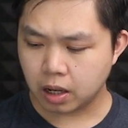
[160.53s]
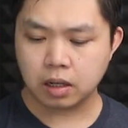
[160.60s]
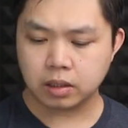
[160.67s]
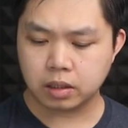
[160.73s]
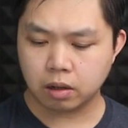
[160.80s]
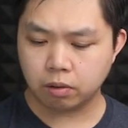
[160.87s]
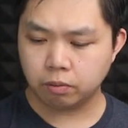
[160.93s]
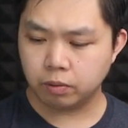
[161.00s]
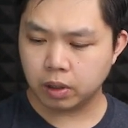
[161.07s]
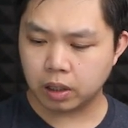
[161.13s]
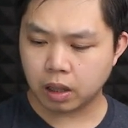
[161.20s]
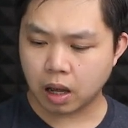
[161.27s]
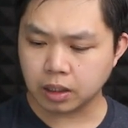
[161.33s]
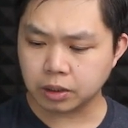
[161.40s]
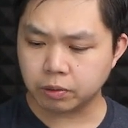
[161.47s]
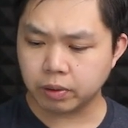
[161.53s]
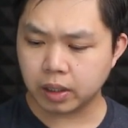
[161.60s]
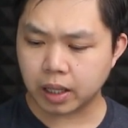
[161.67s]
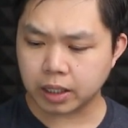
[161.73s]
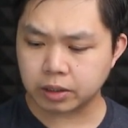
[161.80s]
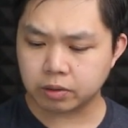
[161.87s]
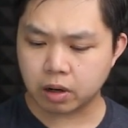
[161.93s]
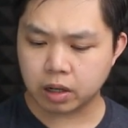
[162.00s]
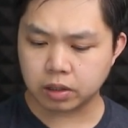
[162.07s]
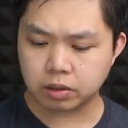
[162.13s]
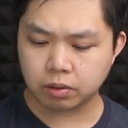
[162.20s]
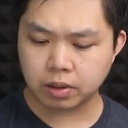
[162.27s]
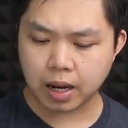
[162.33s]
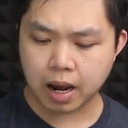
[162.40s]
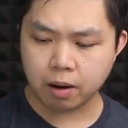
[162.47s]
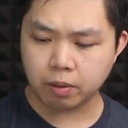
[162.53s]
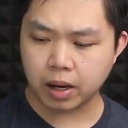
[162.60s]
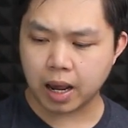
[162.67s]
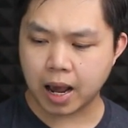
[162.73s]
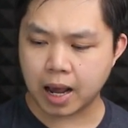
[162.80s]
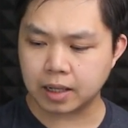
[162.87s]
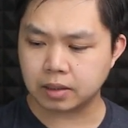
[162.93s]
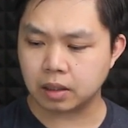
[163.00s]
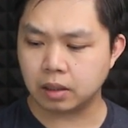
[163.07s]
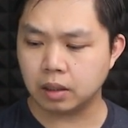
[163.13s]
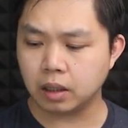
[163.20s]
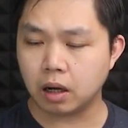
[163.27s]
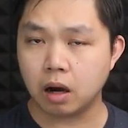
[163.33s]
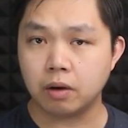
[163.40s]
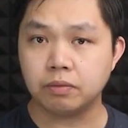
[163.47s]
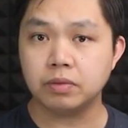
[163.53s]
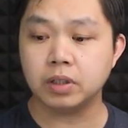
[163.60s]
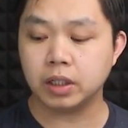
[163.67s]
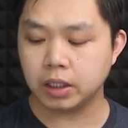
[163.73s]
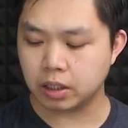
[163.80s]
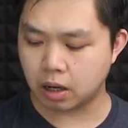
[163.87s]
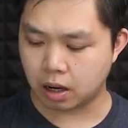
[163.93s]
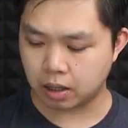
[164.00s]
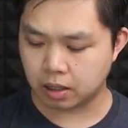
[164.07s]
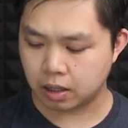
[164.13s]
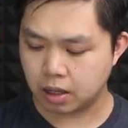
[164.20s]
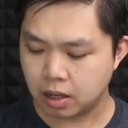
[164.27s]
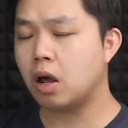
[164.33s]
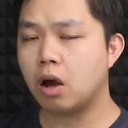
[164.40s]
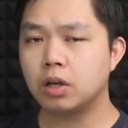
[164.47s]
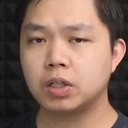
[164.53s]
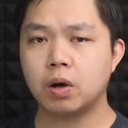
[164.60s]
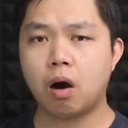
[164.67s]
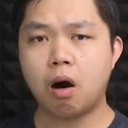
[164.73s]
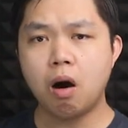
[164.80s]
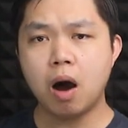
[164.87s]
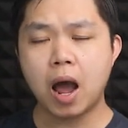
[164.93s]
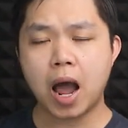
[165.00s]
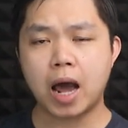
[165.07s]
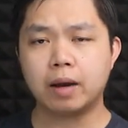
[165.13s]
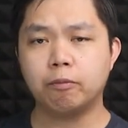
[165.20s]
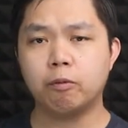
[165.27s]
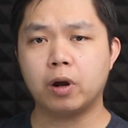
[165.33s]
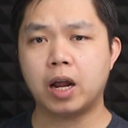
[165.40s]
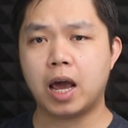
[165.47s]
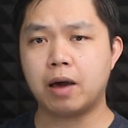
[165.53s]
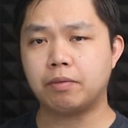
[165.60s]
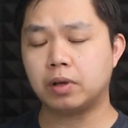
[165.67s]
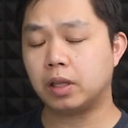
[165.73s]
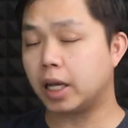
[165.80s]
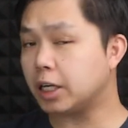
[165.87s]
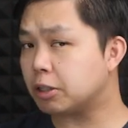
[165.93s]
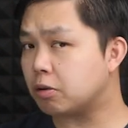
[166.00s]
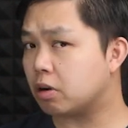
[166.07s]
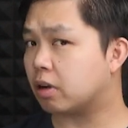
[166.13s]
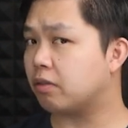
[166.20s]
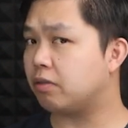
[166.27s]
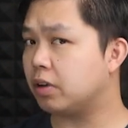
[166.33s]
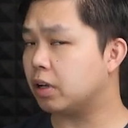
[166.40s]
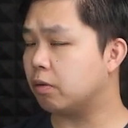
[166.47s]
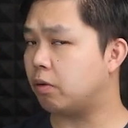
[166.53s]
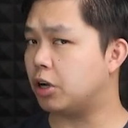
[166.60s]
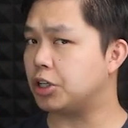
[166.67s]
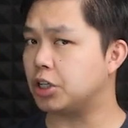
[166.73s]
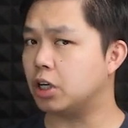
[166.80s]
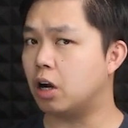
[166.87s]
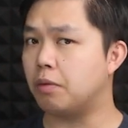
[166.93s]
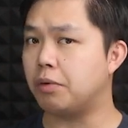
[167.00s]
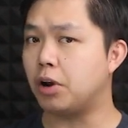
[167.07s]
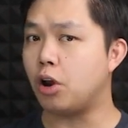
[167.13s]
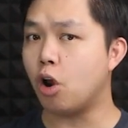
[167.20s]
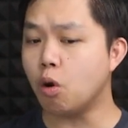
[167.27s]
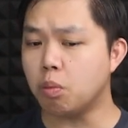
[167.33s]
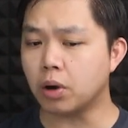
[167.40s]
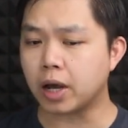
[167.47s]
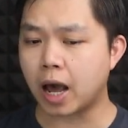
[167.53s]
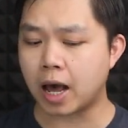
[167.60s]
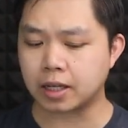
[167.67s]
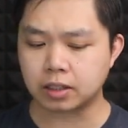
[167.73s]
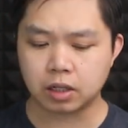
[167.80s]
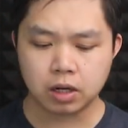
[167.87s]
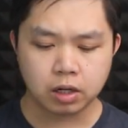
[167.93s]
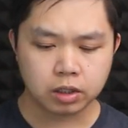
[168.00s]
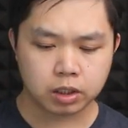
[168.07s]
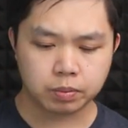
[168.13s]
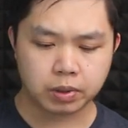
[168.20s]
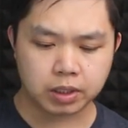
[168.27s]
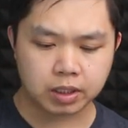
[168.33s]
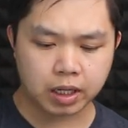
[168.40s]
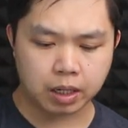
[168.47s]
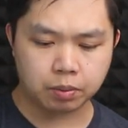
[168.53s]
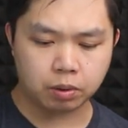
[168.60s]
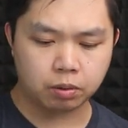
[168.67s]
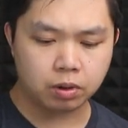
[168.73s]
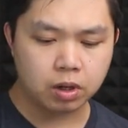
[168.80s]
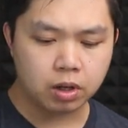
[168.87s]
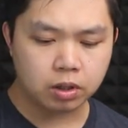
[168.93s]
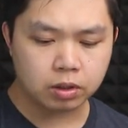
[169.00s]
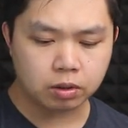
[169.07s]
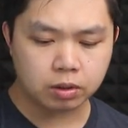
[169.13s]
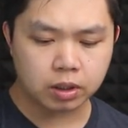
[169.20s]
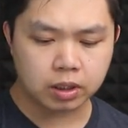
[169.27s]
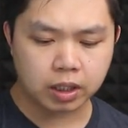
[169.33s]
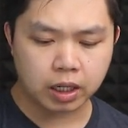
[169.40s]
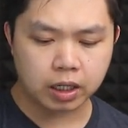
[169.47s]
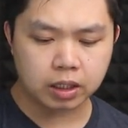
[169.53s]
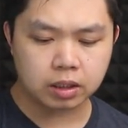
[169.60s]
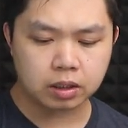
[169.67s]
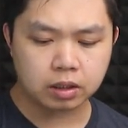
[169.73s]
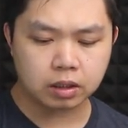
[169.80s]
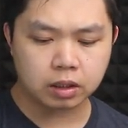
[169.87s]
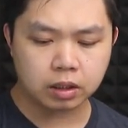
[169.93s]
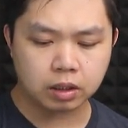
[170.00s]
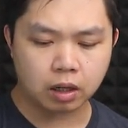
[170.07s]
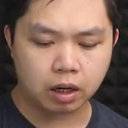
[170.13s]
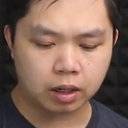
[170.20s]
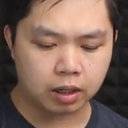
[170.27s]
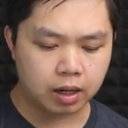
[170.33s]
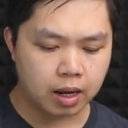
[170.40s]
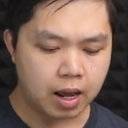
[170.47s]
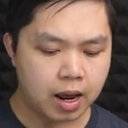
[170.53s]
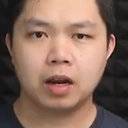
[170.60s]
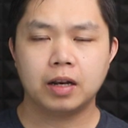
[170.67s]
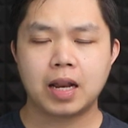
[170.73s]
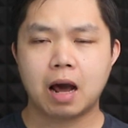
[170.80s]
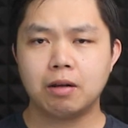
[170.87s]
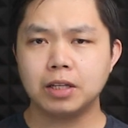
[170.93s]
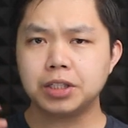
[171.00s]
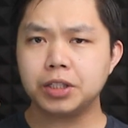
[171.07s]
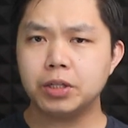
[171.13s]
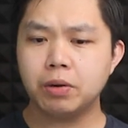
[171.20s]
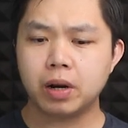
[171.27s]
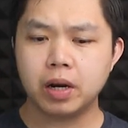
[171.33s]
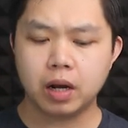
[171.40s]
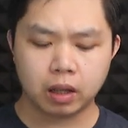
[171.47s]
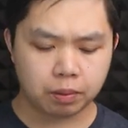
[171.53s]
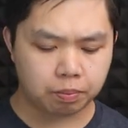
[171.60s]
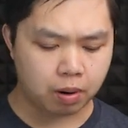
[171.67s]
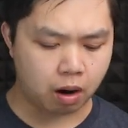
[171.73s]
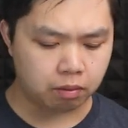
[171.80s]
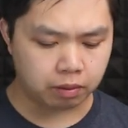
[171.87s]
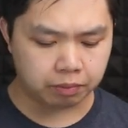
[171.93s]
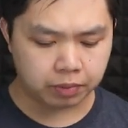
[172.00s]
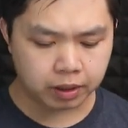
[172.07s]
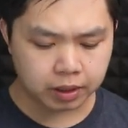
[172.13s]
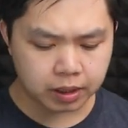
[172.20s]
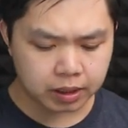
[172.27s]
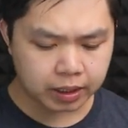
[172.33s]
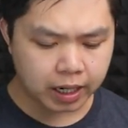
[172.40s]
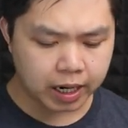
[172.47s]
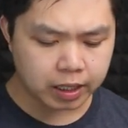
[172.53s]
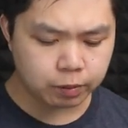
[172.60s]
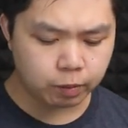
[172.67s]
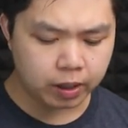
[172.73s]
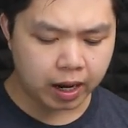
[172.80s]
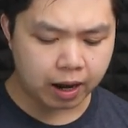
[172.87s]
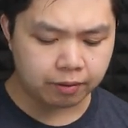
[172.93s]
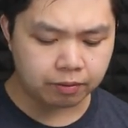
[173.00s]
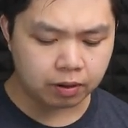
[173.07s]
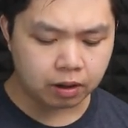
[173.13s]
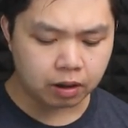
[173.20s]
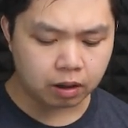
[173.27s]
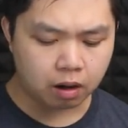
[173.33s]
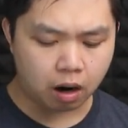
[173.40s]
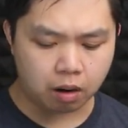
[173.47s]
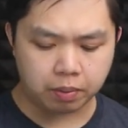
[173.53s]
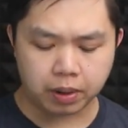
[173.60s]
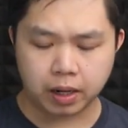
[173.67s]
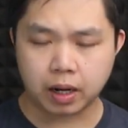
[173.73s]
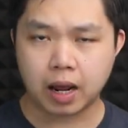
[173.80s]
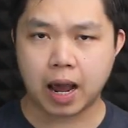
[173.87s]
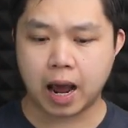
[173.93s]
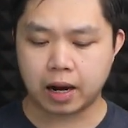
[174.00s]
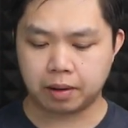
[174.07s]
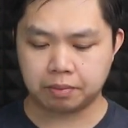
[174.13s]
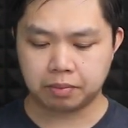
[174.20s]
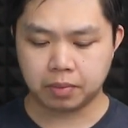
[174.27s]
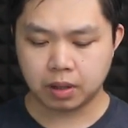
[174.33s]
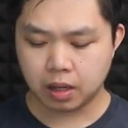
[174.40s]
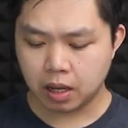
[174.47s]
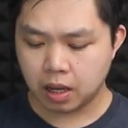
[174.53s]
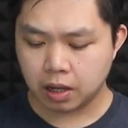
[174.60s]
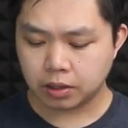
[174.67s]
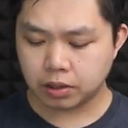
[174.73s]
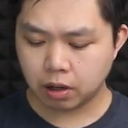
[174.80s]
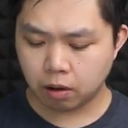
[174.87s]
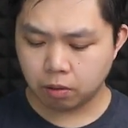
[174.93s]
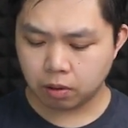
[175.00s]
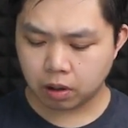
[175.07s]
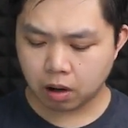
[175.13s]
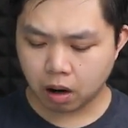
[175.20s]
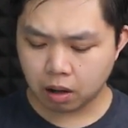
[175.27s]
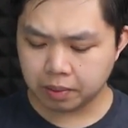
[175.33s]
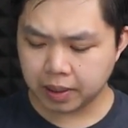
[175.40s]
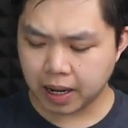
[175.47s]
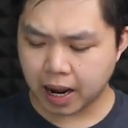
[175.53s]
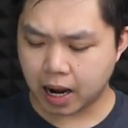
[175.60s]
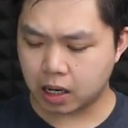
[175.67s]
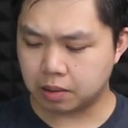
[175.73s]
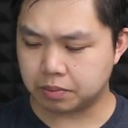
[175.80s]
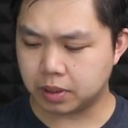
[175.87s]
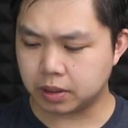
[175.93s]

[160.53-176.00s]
so it lost 3 electrons, so now it has the look of neon. So our atom want to have the electron configuration of a noble gas to be stable. So in this case, neon. Now let's do another problem. In this case, we have carbon atom. So carbon atom,